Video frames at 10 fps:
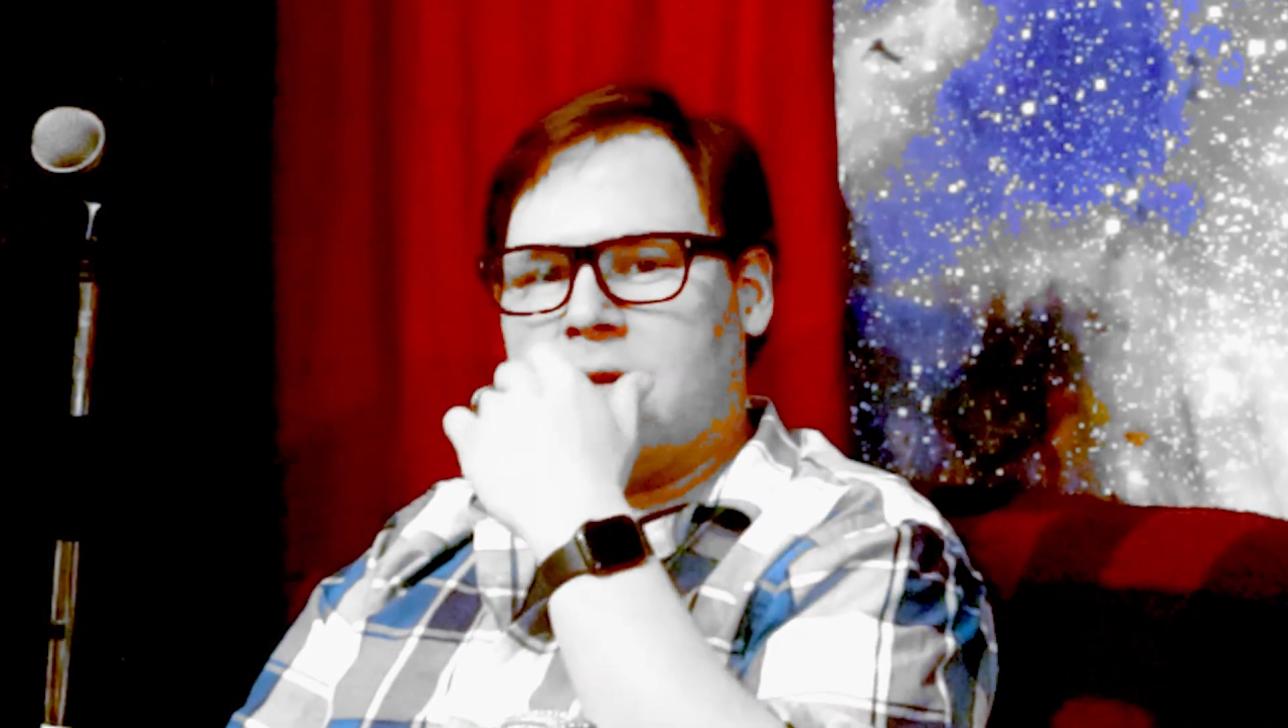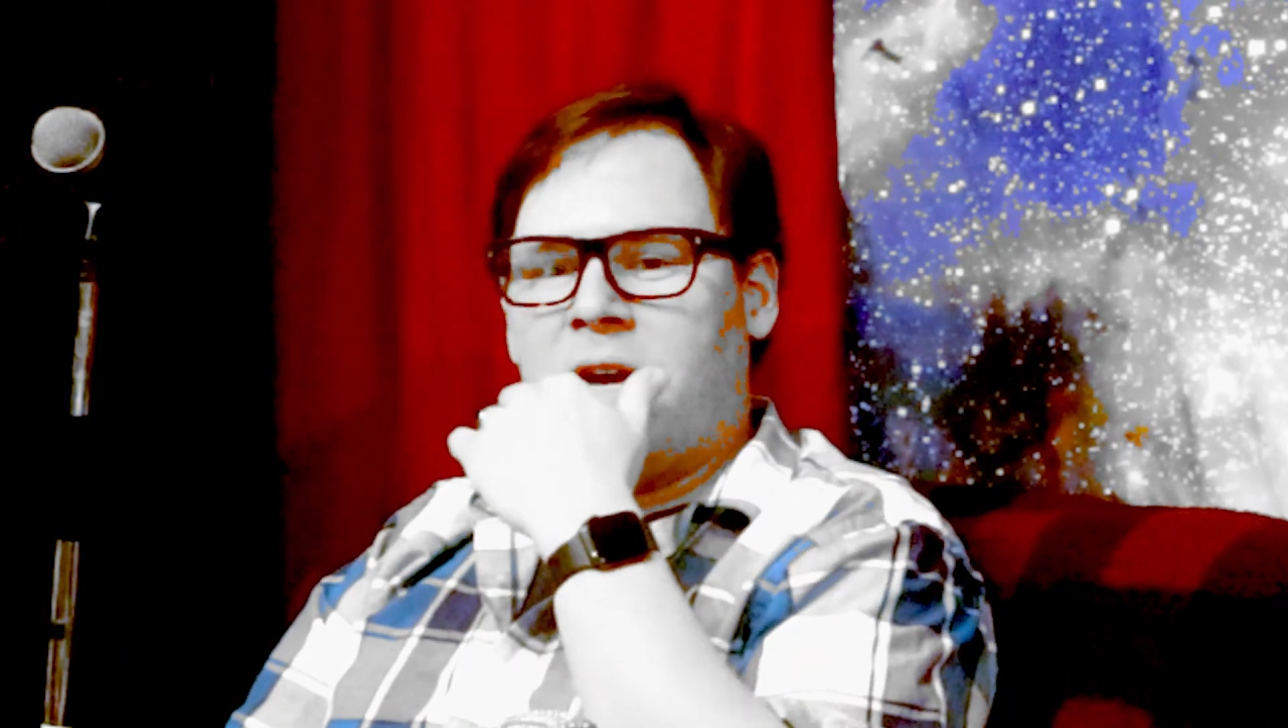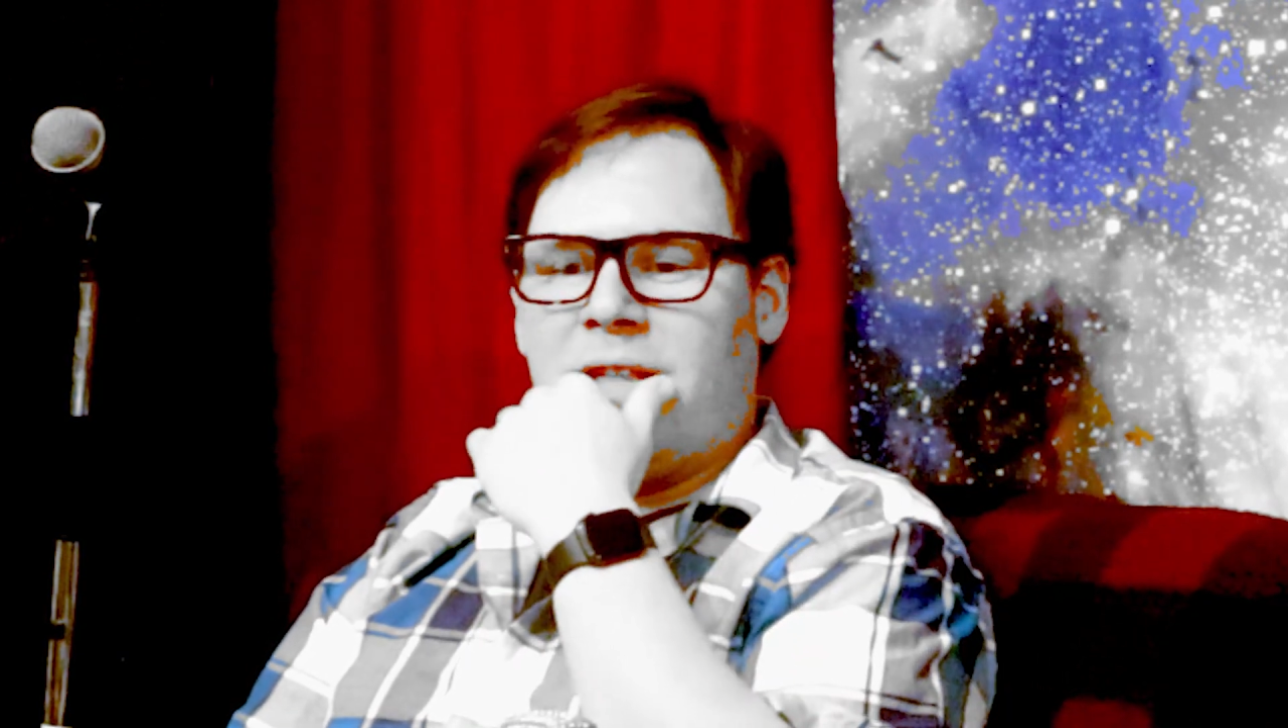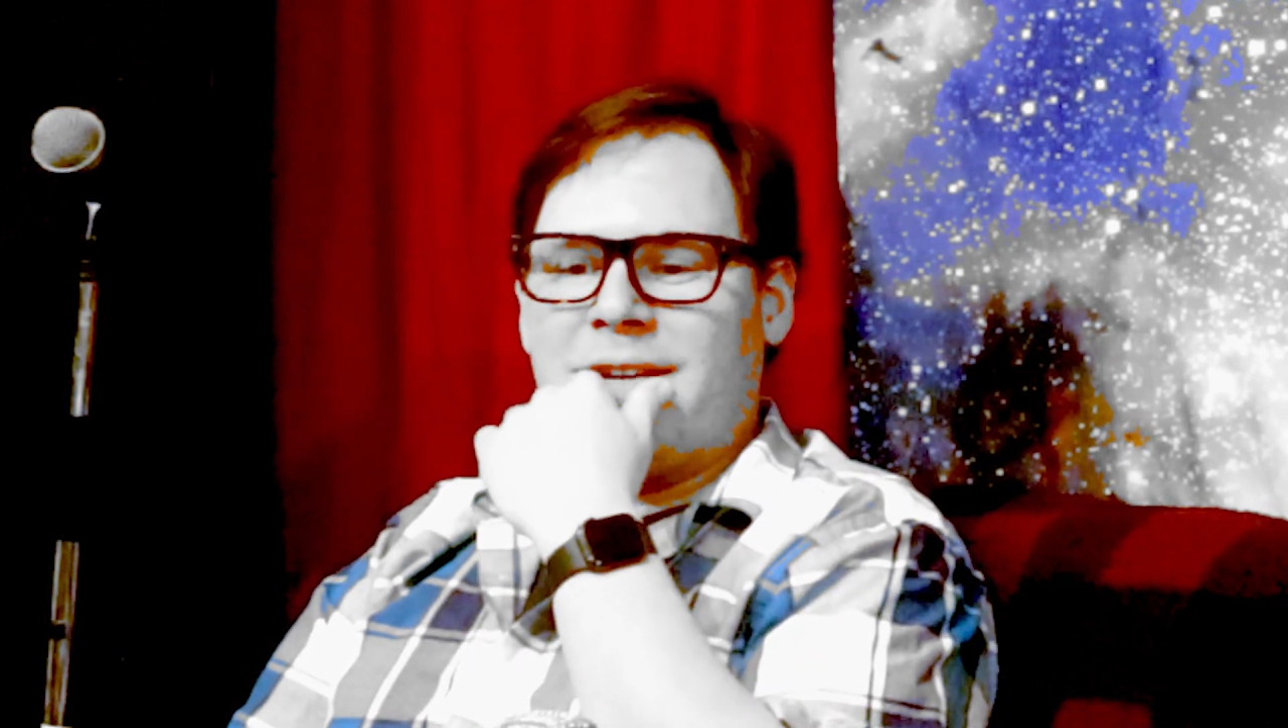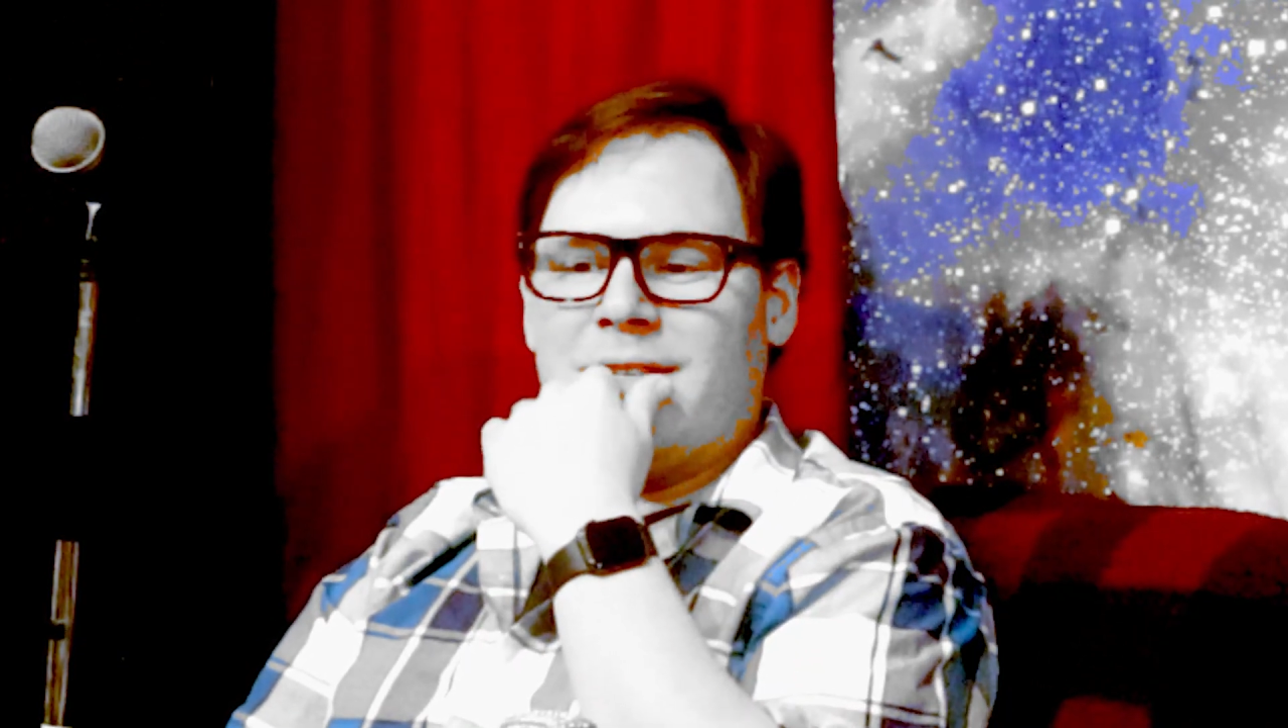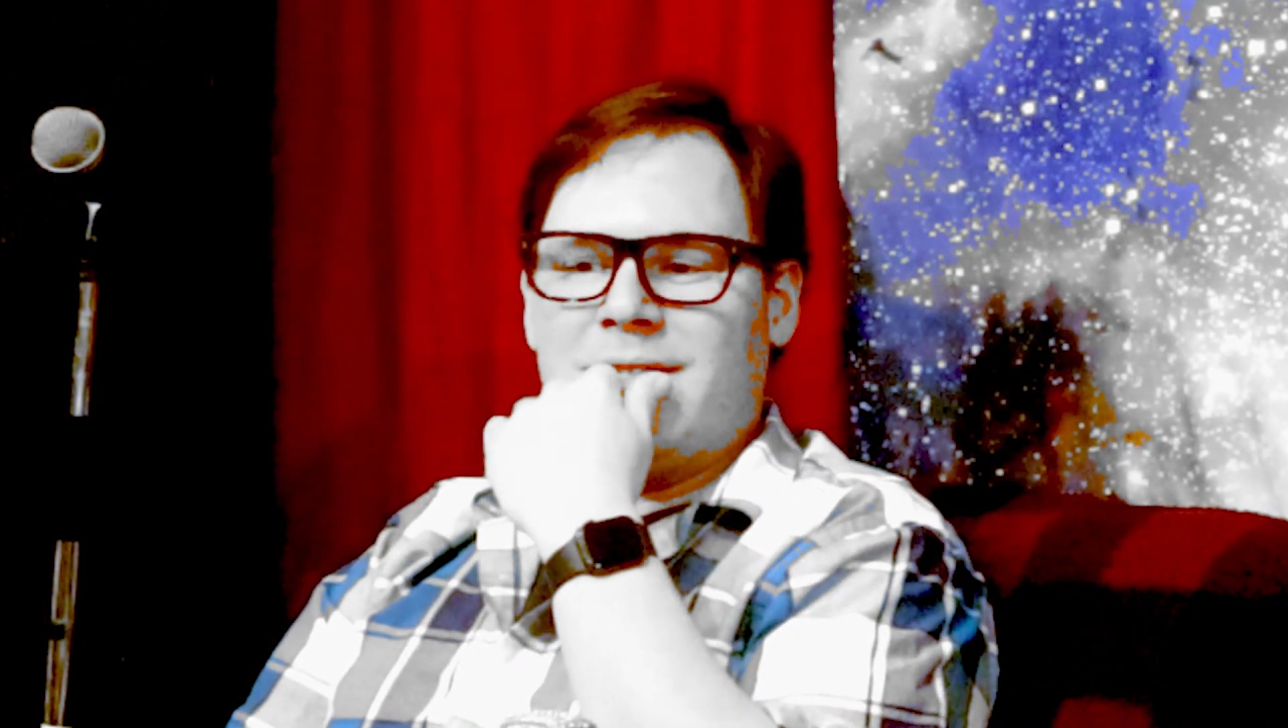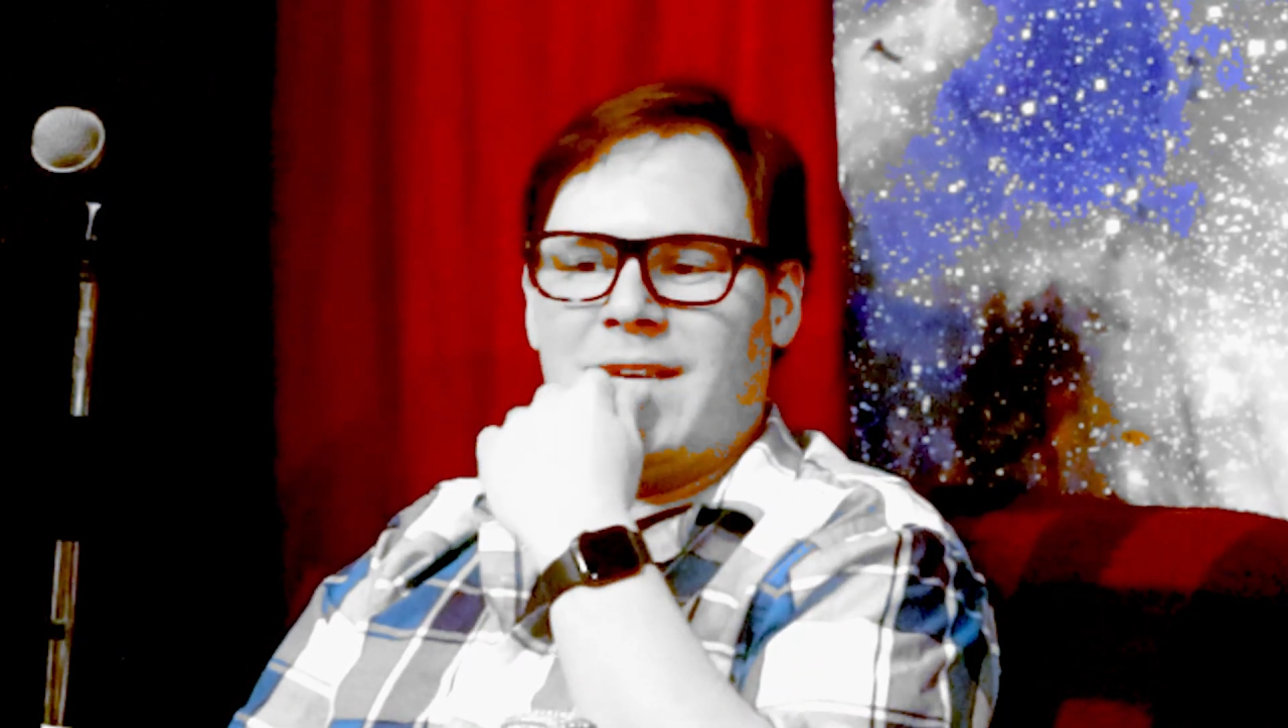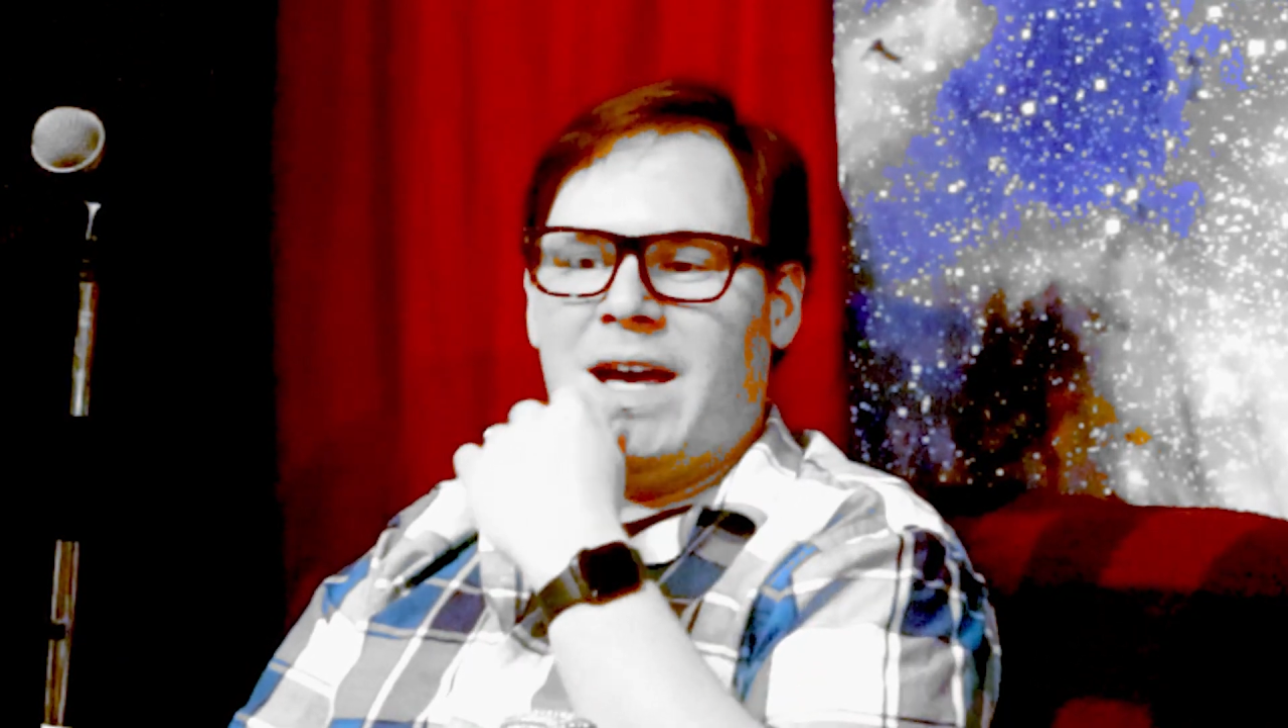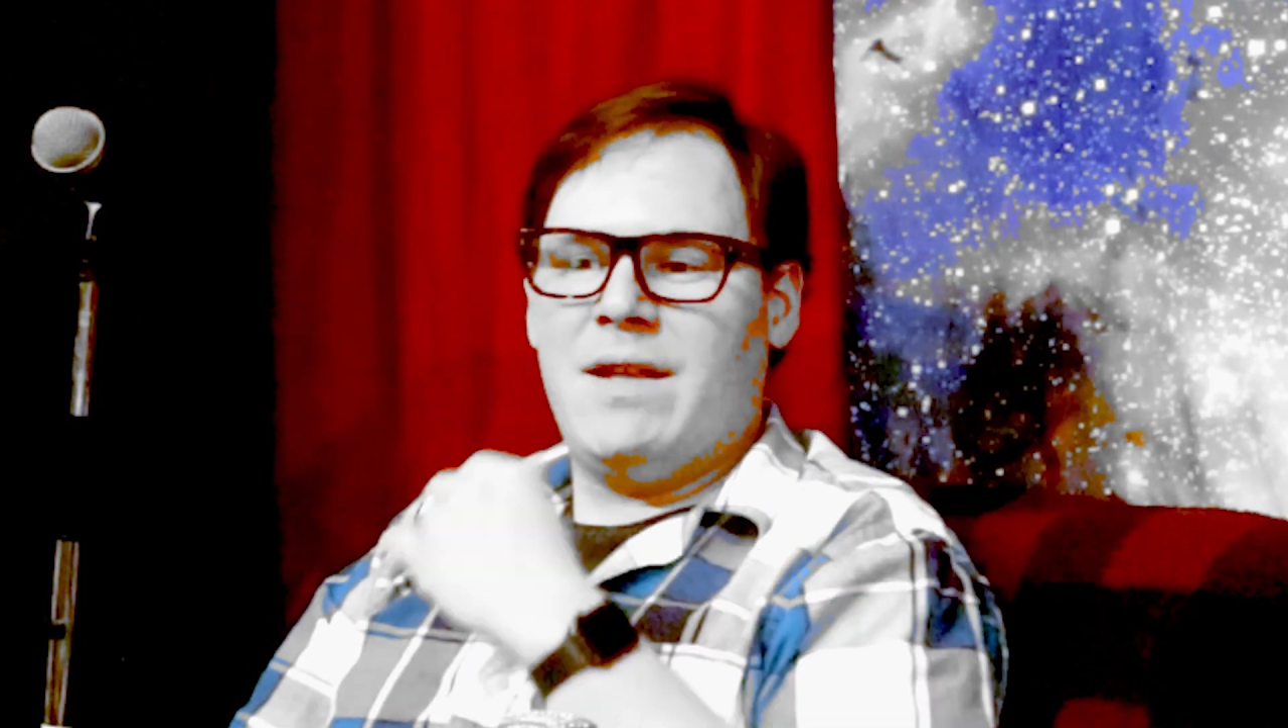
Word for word: Kinda it's like not really